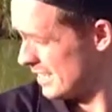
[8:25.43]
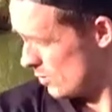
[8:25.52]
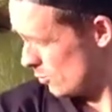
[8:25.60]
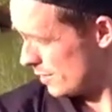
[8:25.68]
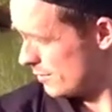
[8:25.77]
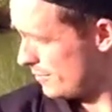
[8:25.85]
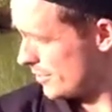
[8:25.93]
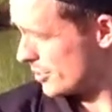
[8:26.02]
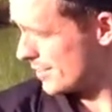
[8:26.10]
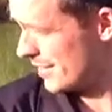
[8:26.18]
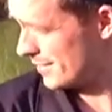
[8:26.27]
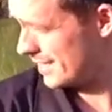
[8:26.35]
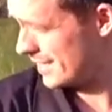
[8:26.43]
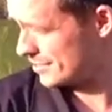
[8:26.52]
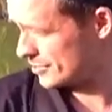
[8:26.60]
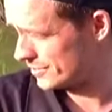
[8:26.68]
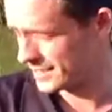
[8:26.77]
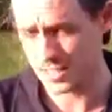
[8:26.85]
When the fish are down the
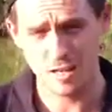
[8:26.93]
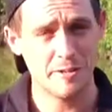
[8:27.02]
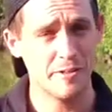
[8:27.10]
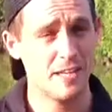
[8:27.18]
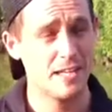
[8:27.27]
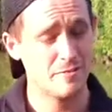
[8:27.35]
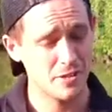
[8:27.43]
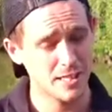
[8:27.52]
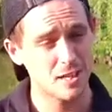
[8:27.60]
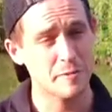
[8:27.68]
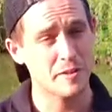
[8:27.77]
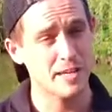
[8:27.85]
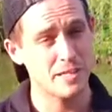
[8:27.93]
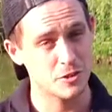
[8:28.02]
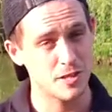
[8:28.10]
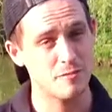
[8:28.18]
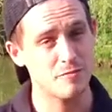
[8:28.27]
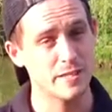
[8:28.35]
edge, they come in there. If they come in the edge,
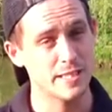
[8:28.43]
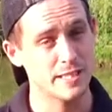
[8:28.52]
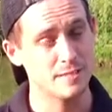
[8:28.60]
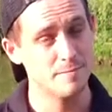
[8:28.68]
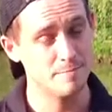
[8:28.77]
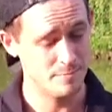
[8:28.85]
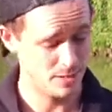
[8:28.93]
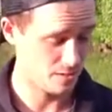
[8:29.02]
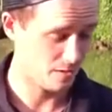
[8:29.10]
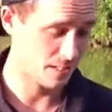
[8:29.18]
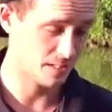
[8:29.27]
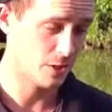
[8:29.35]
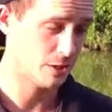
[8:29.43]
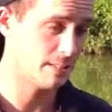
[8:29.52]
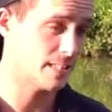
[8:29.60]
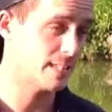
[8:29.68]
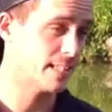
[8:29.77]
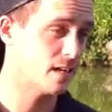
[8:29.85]
they're feeding. You know, that's the only
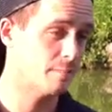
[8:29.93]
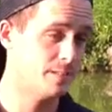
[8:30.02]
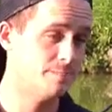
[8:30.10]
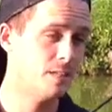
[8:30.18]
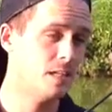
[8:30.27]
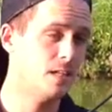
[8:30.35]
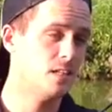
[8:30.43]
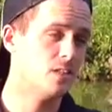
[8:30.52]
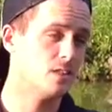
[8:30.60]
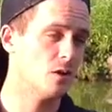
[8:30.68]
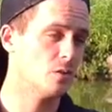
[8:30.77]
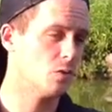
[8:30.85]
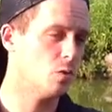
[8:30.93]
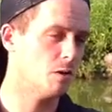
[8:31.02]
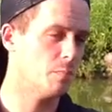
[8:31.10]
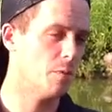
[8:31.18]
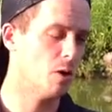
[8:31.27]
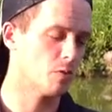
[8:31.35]
reason they come in. So quite a
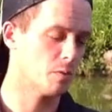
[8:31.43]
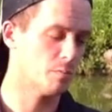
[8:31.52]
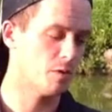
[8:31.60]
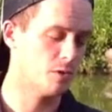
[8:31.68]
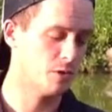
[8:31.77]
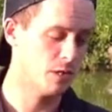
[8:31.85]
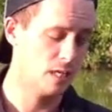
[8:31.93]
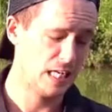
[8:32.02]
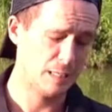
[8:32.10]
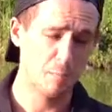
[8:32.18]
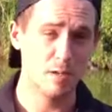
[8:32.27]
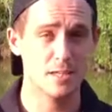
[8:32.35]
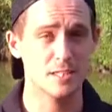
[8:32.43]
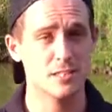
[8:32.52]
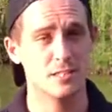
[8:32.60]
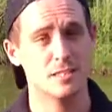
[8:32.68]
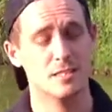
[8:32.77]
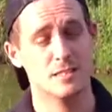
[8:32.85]
bold approach.
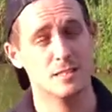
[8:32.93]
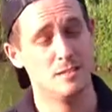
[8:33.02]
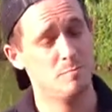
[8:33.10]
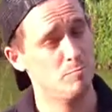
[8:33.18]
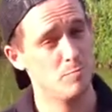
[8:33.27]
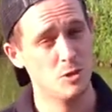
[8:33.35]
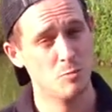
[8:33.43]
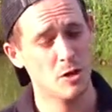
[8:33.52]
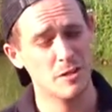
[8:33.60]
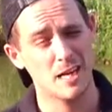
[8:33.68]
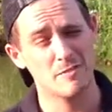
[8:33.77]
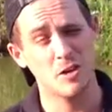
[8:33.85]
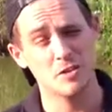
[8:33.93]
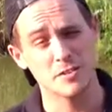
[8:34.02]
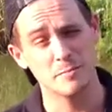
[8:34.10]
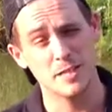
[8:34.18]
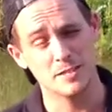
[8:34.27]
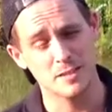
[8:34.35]
Plus, you might only have 90
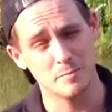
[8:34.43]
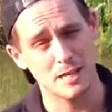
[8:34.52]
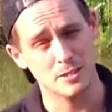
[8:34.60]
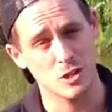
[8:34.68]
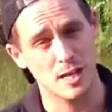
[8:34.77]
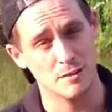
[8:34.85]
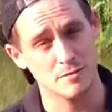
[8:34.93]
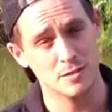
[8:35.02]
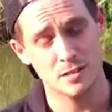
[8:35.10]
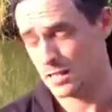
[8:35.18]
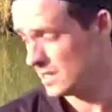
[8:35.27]
minutes of the match left.